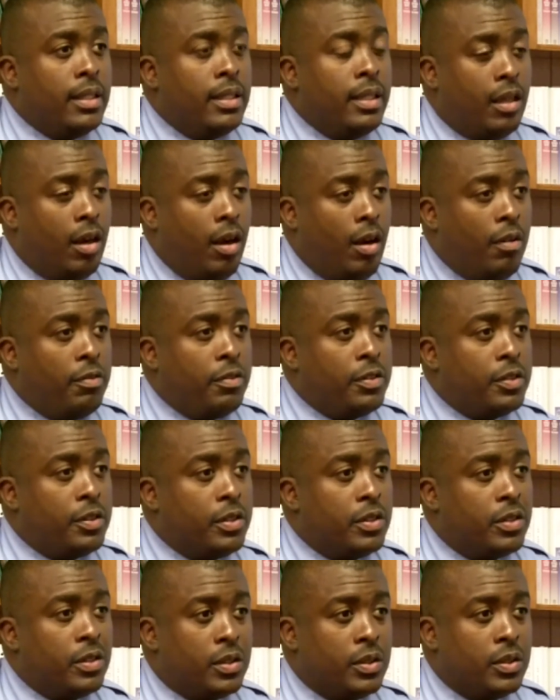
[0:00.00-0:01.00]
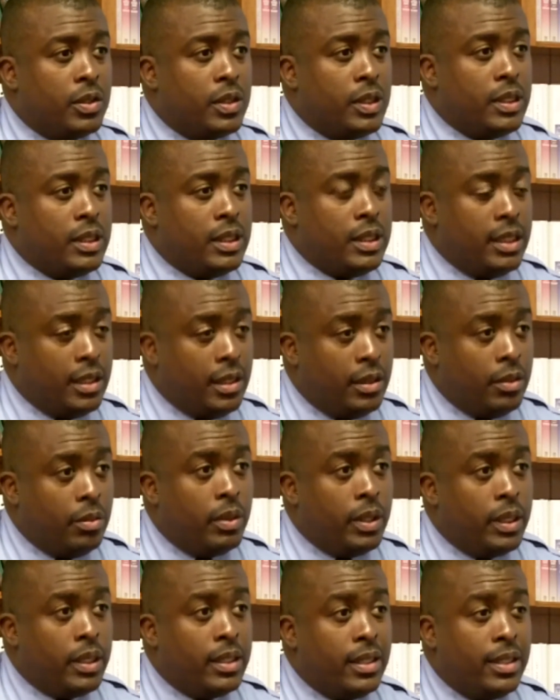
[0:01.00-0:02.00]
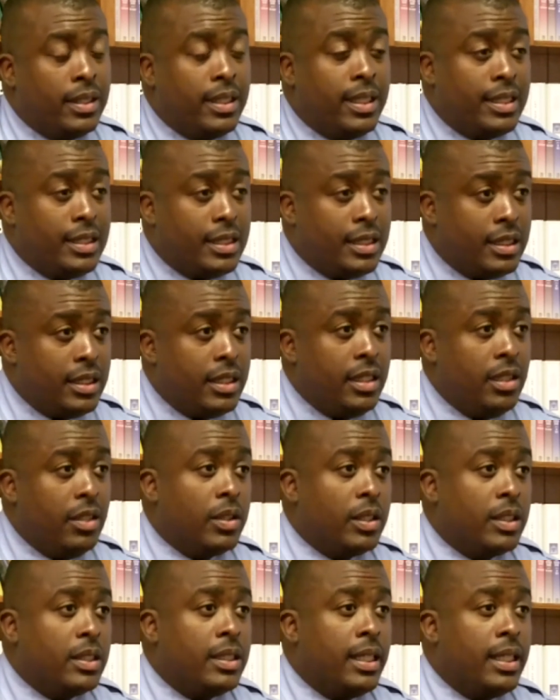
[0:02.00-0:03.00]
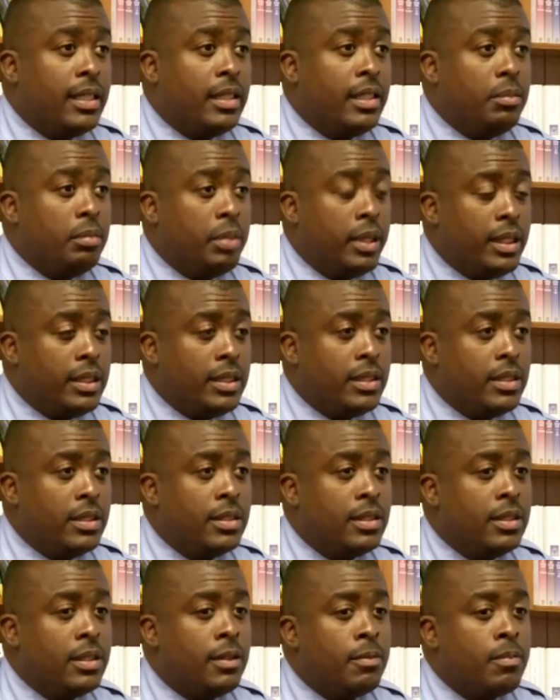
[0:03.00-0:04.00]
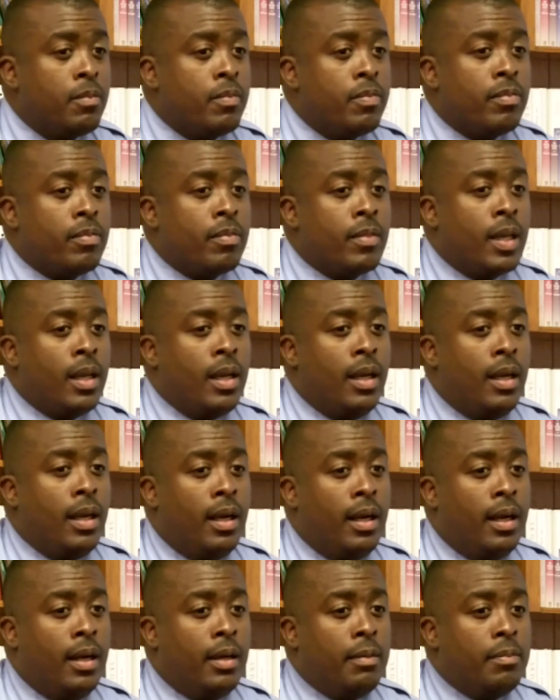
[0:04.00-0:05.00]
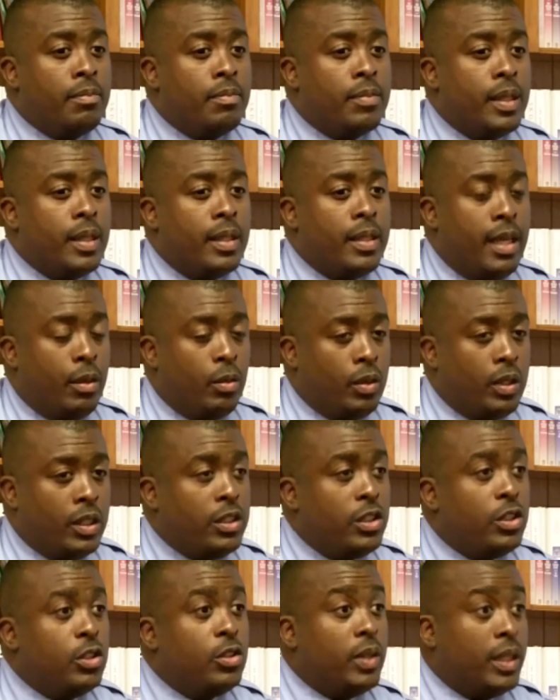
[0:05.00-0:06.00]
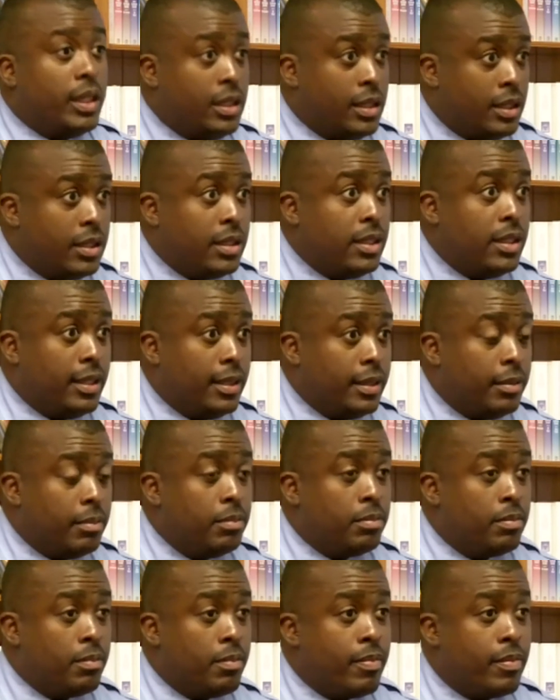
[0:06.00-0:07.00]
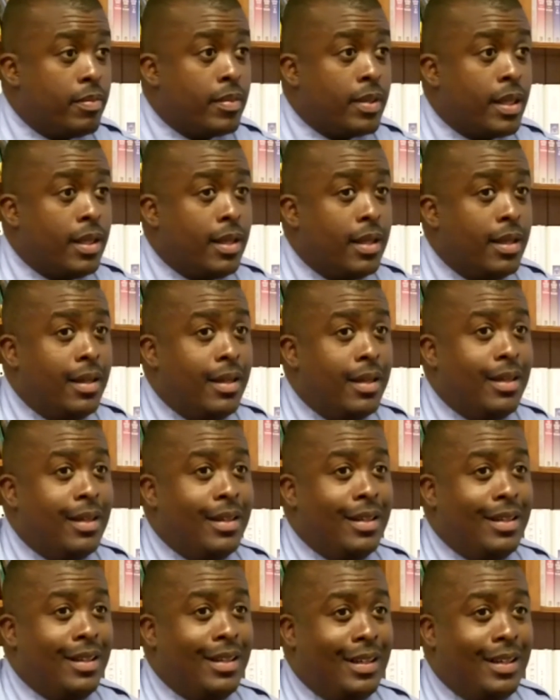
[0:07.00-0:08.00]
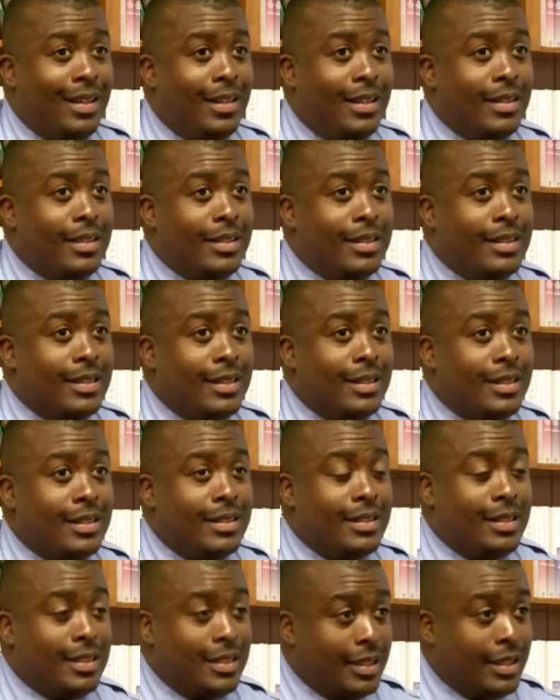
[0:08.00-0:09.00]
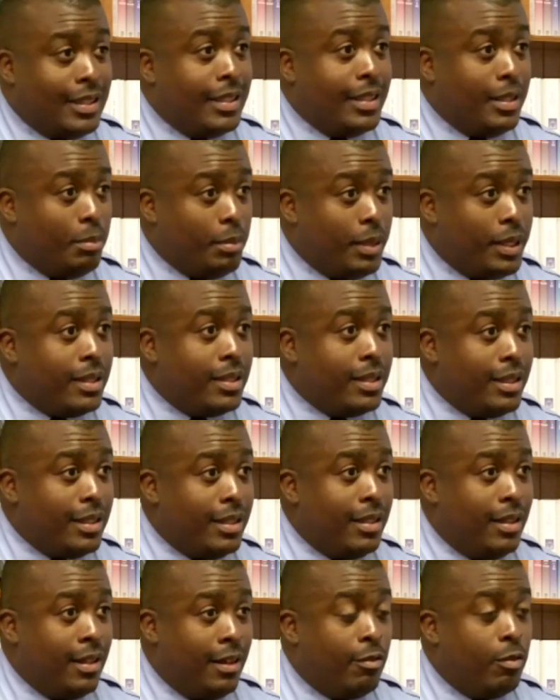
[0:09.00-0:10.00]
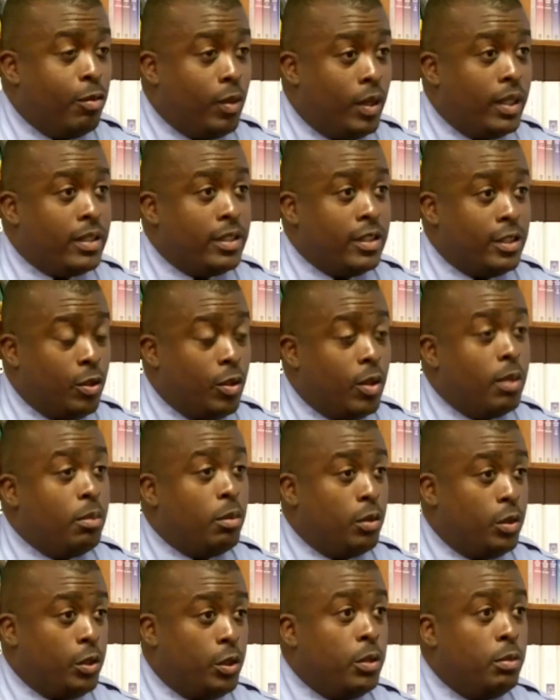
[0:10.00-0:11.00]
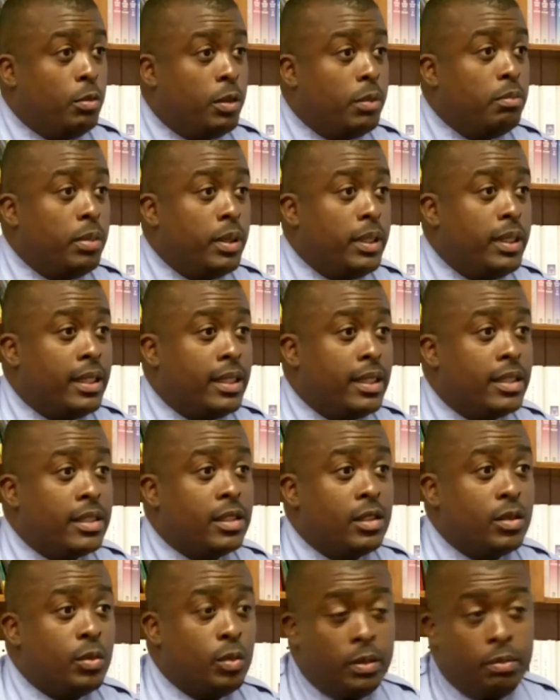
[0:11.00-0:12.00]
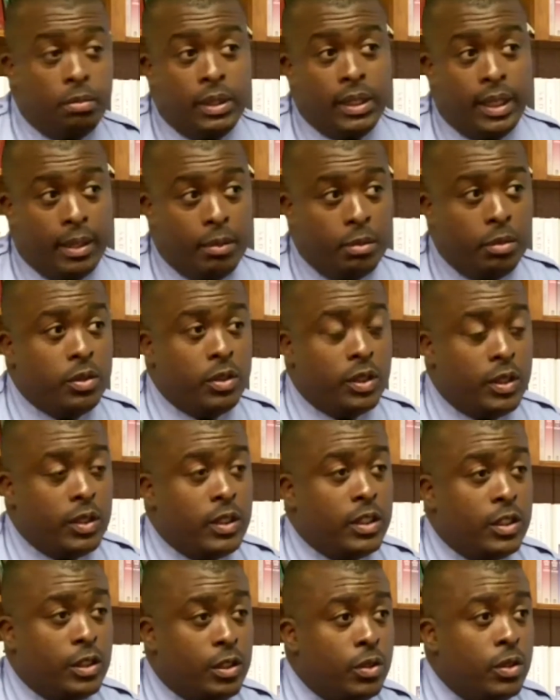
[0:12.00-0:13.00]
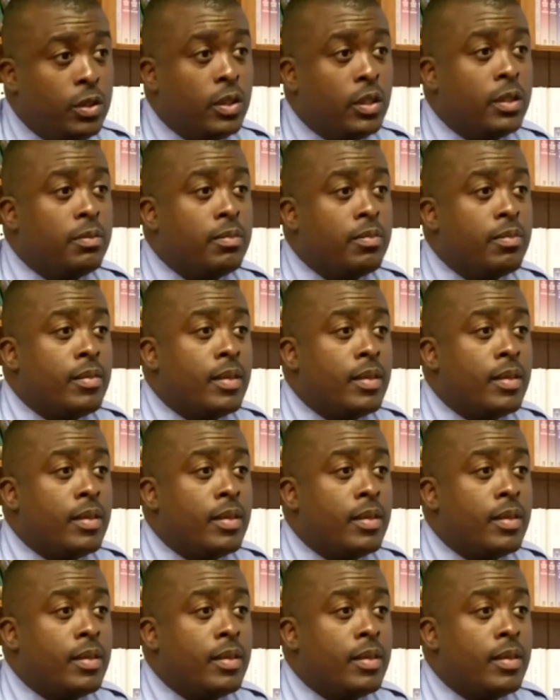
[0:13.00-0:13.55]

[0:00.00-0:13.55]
that officers deal with and they see on a daily basis that really stretches them to the limit of what normal human beings would be able to endure.